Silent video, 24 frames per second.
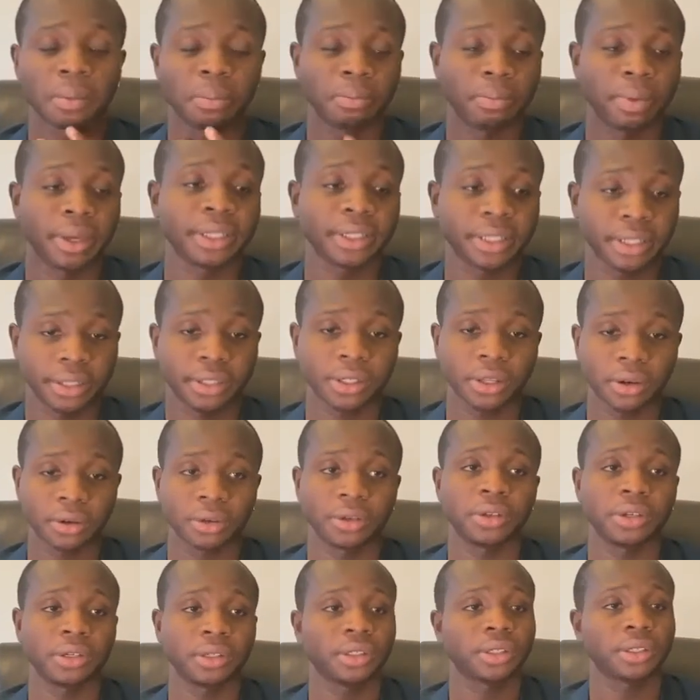Business
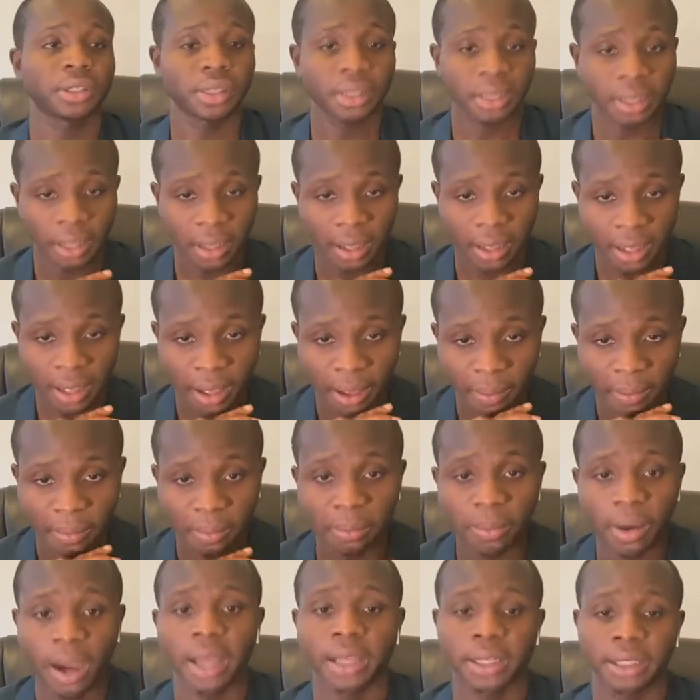owners
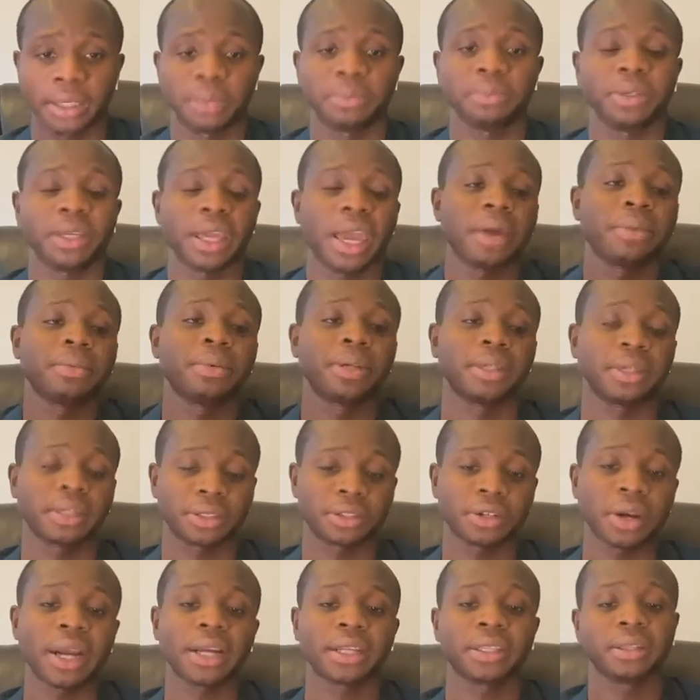must be able to
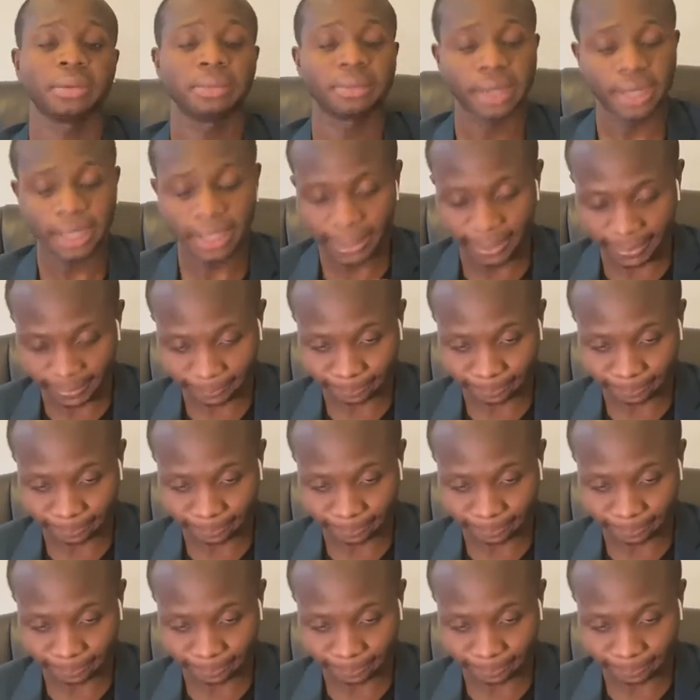track the money.